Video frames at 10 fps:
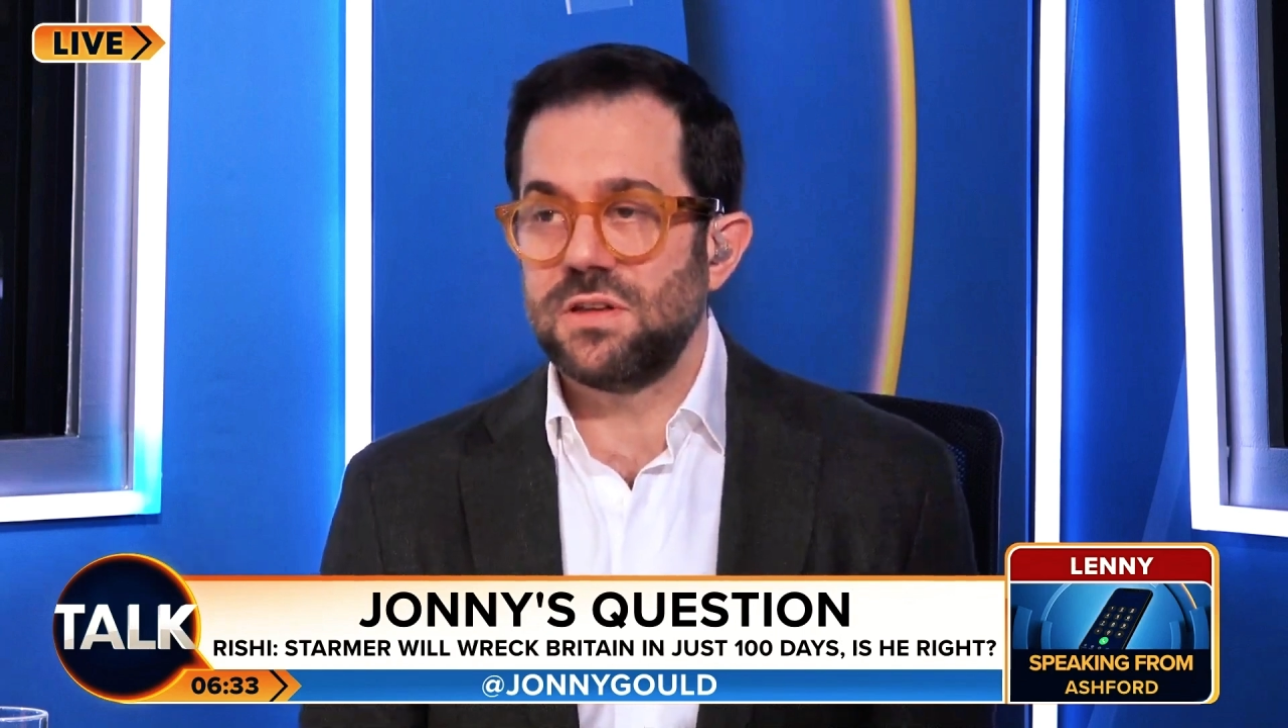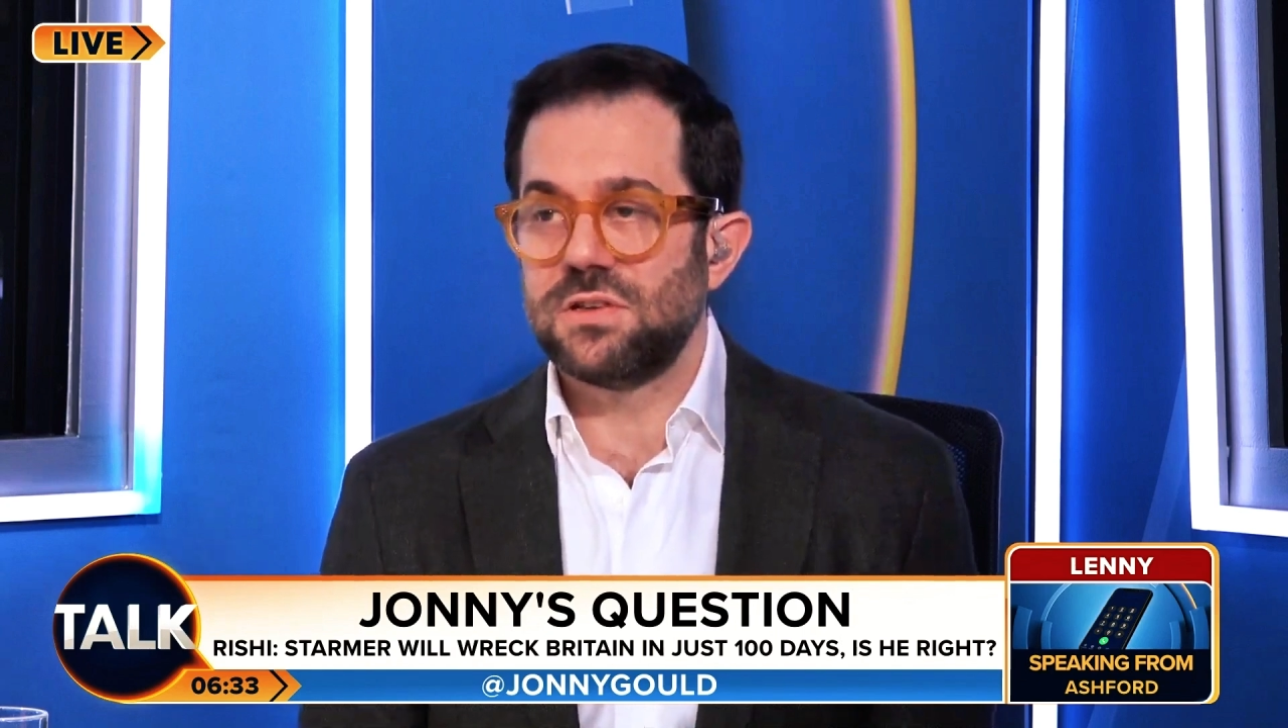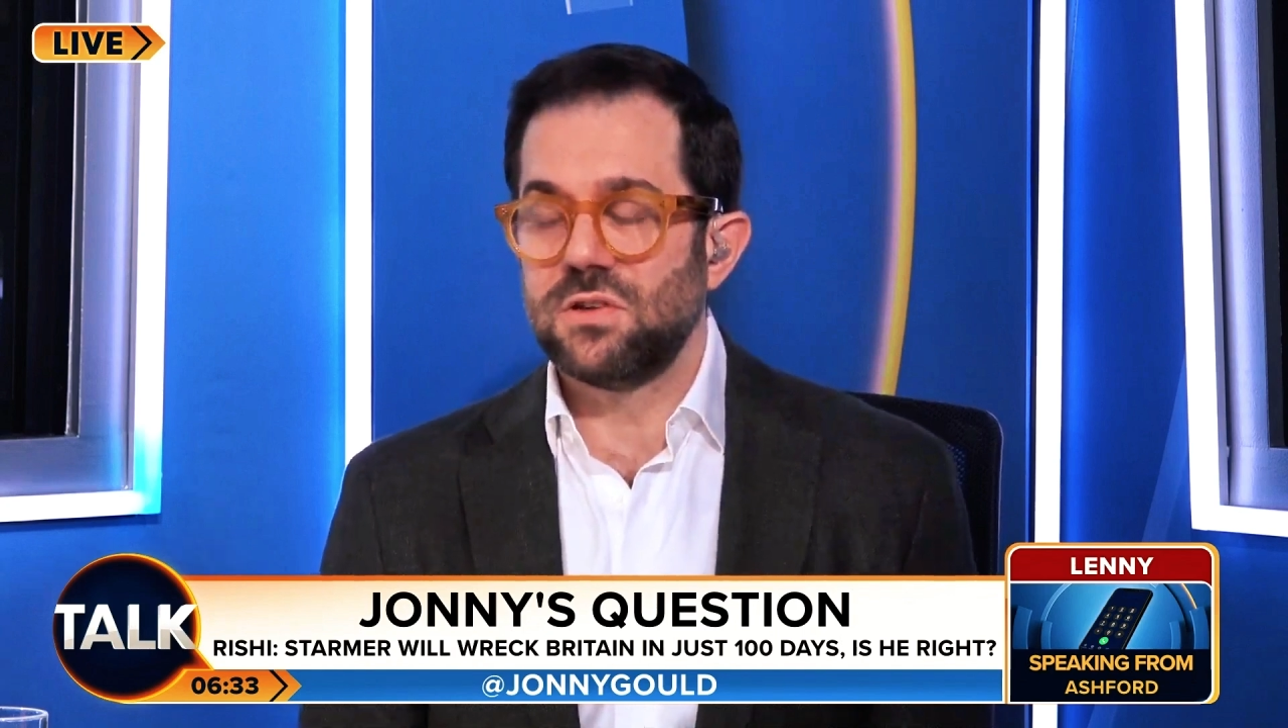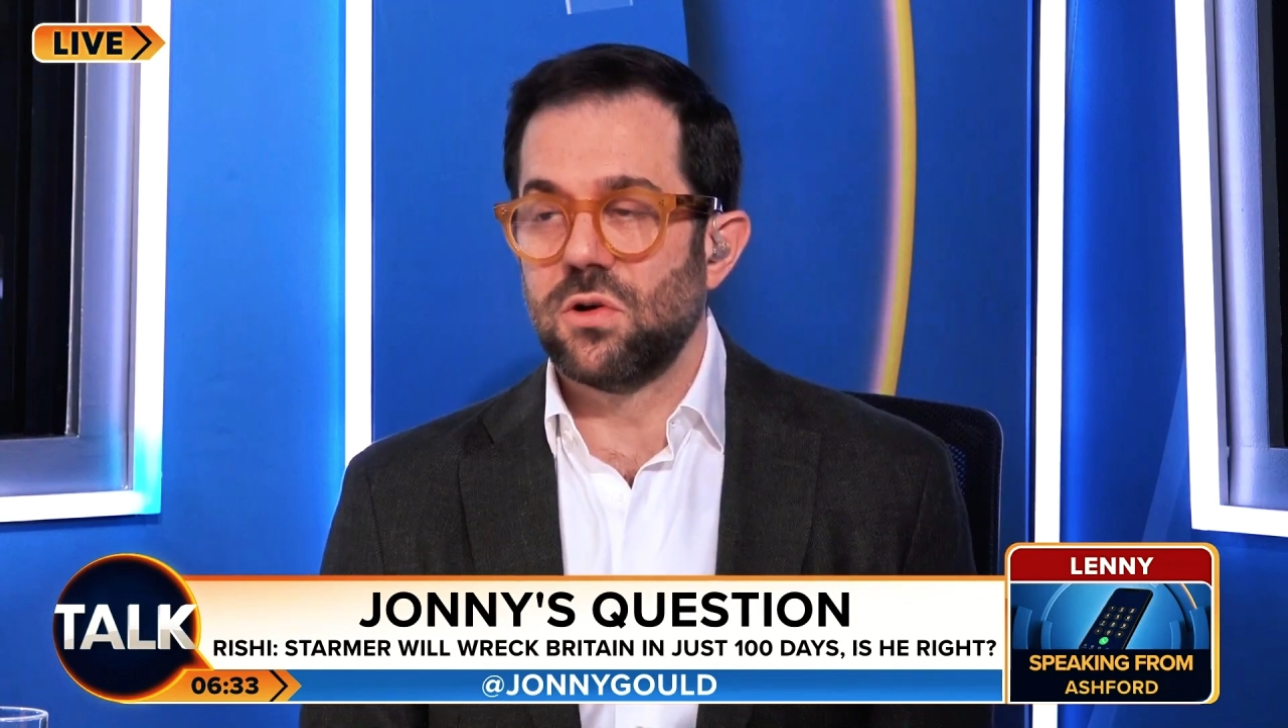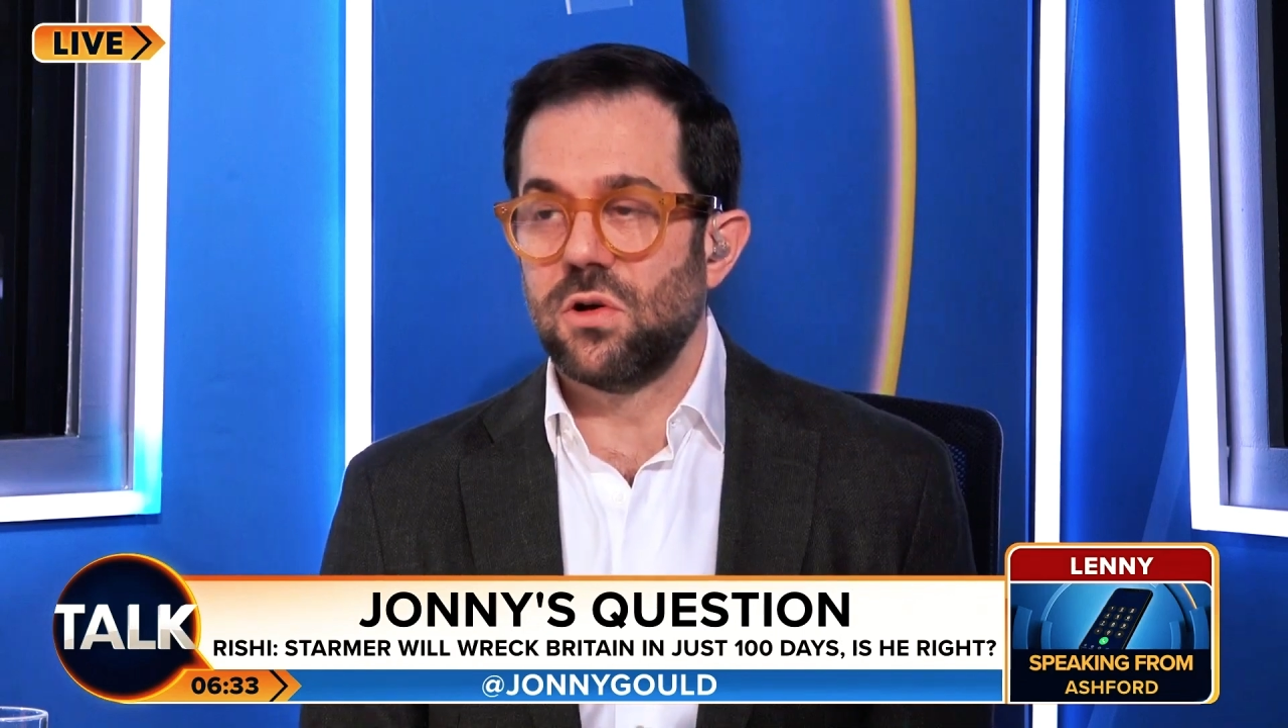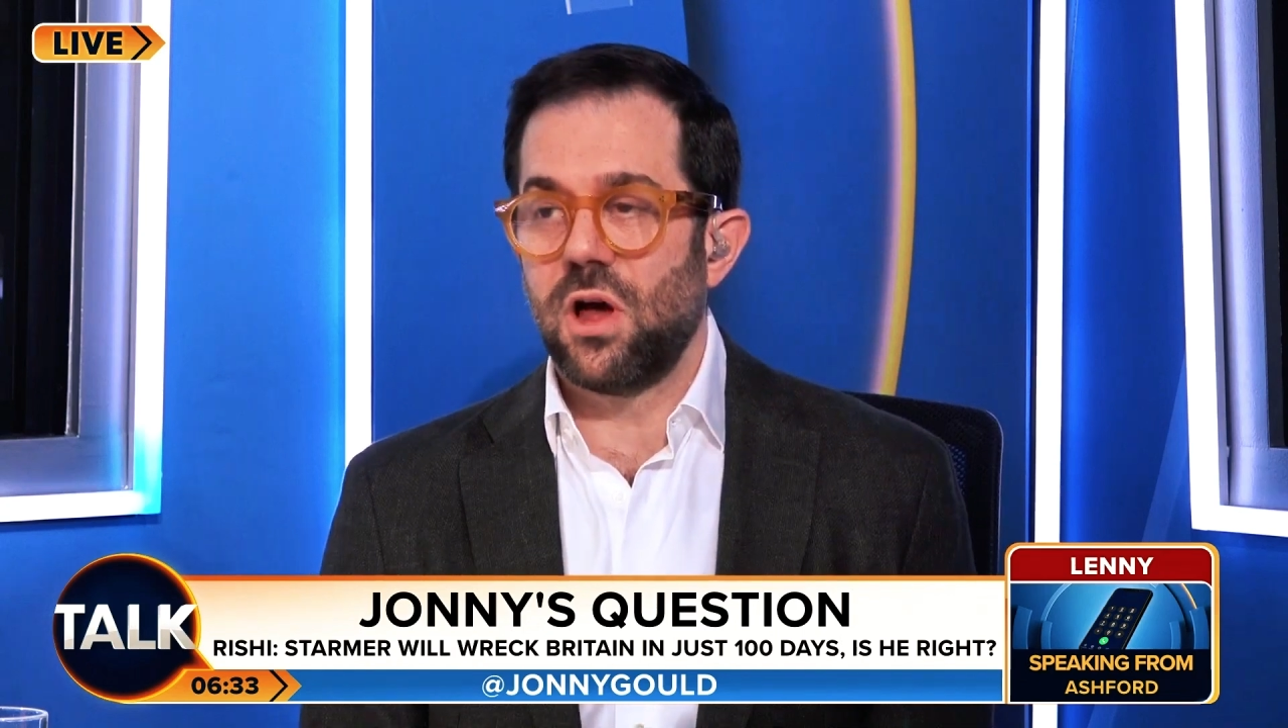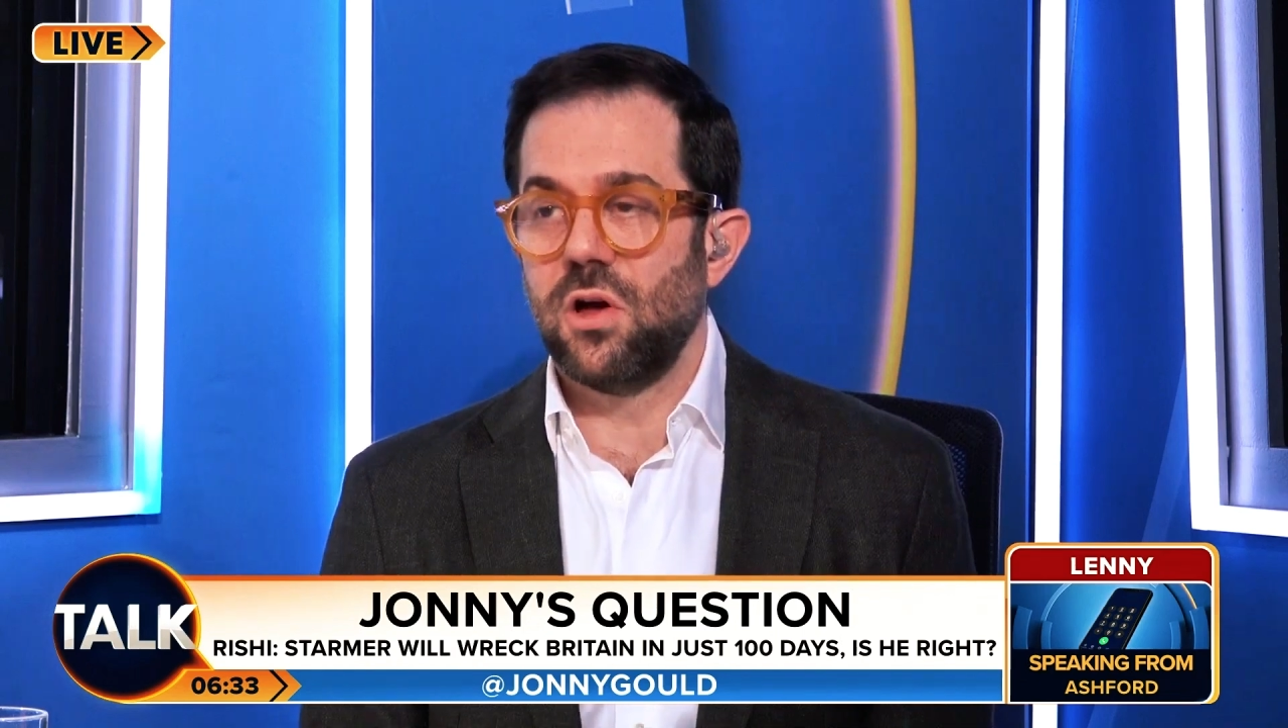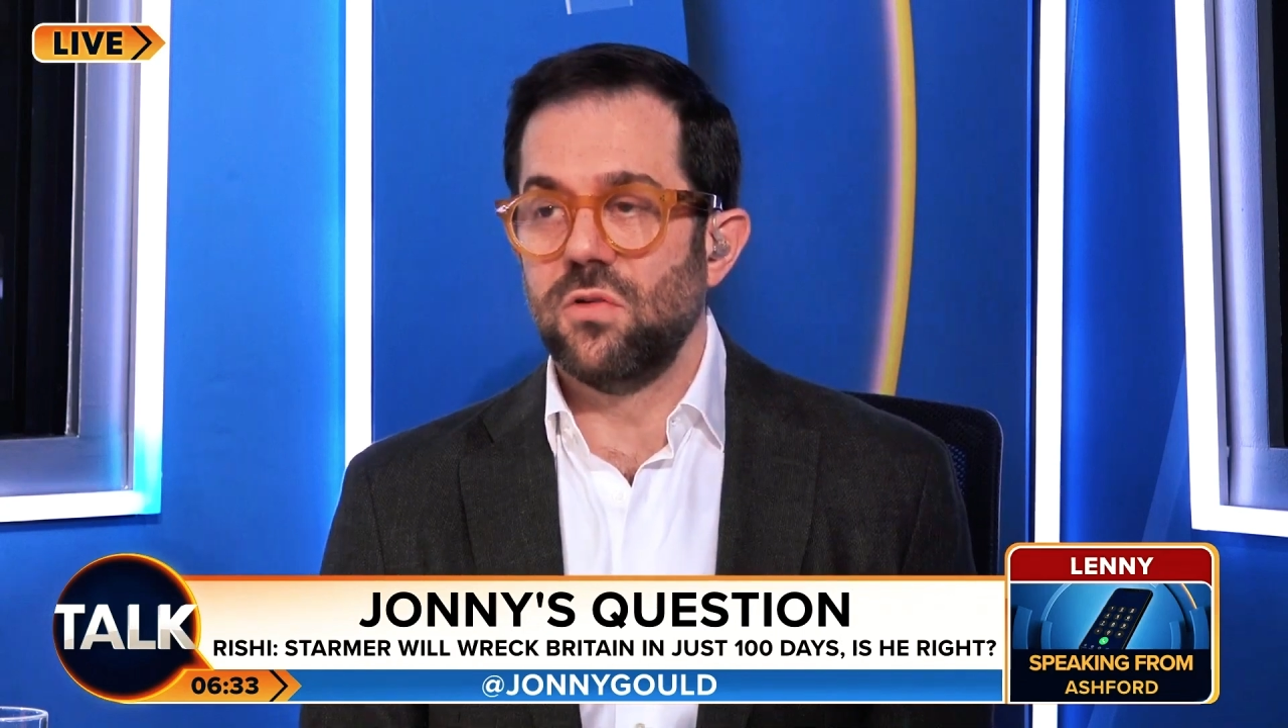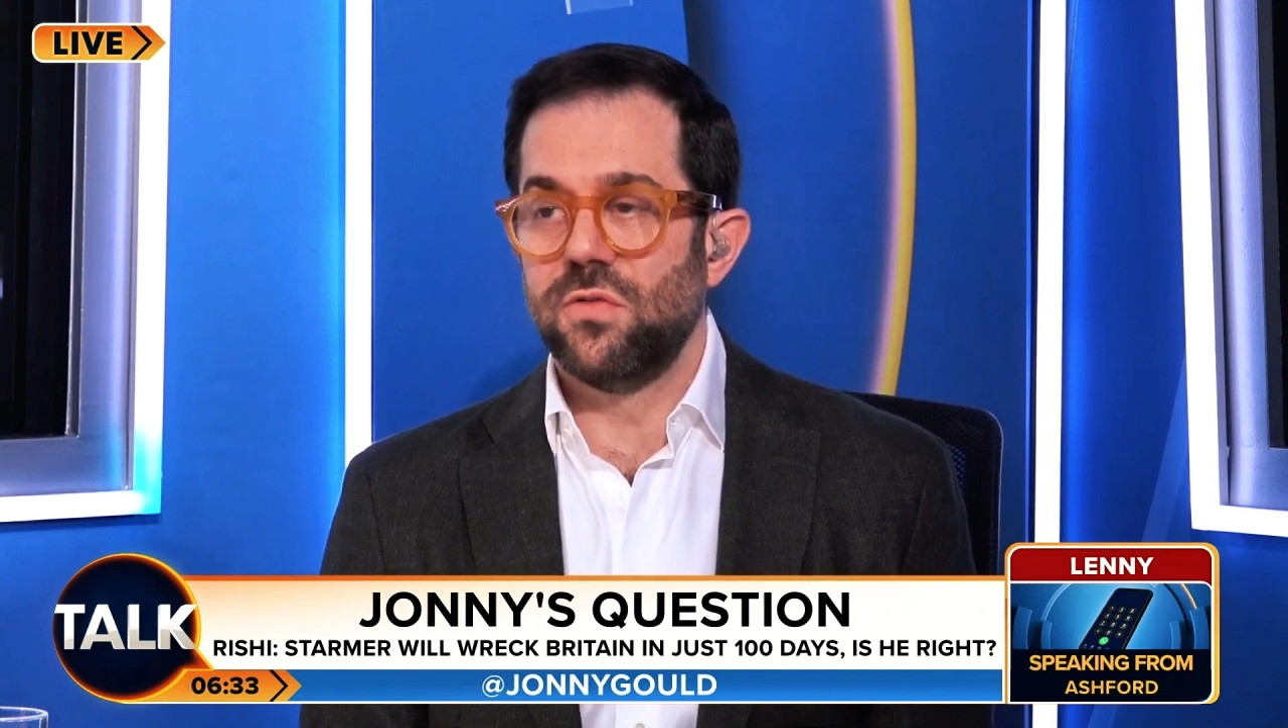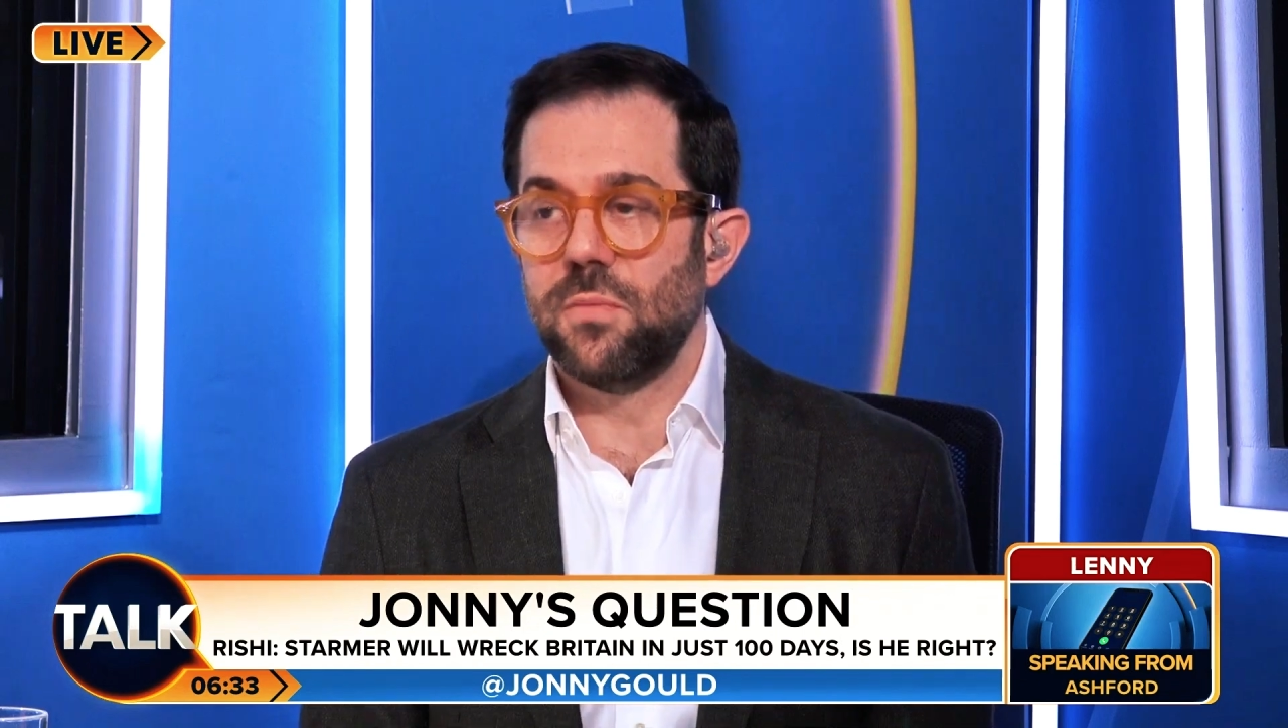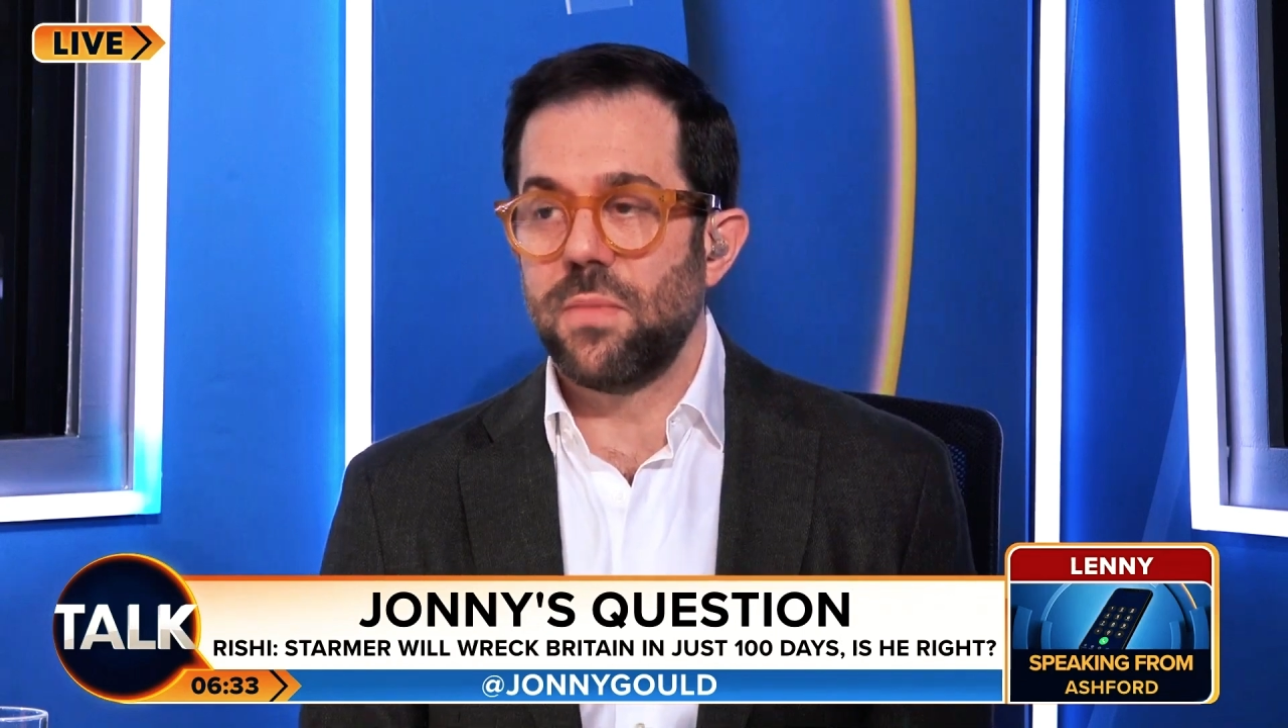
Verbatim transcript: he's not over